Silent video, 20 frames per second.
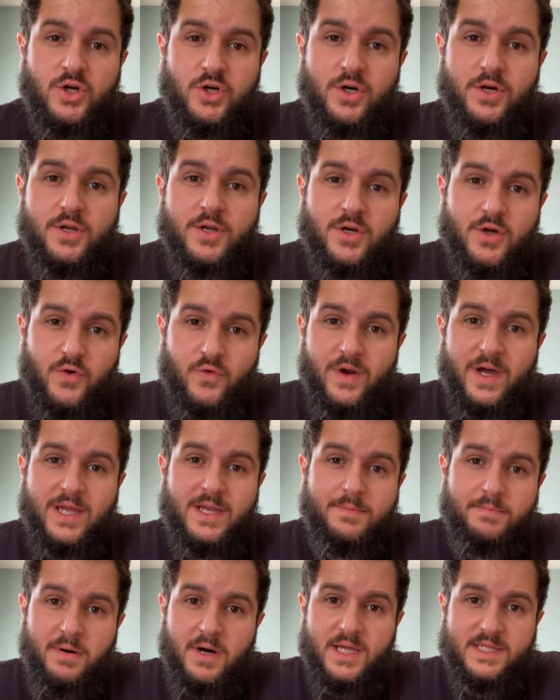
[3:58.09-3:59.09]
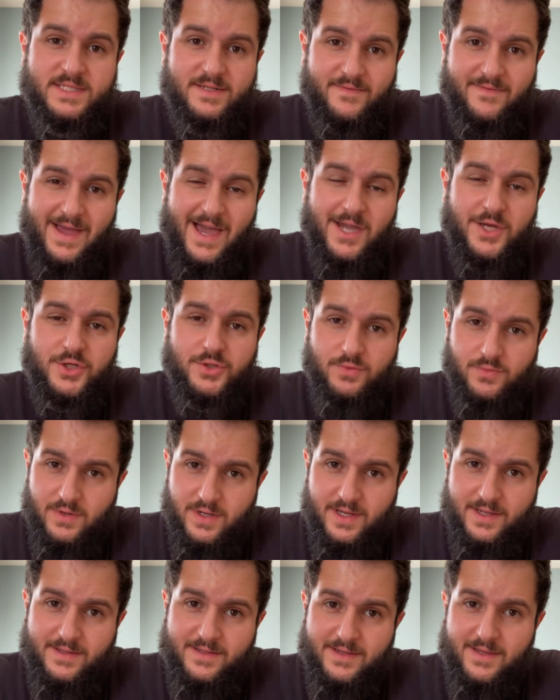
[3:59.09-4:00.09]
good, correct, positive action,
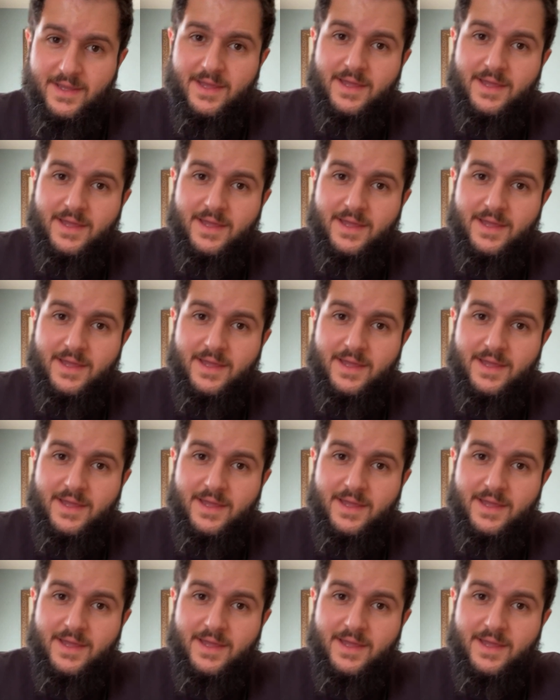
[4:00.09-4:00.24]
right?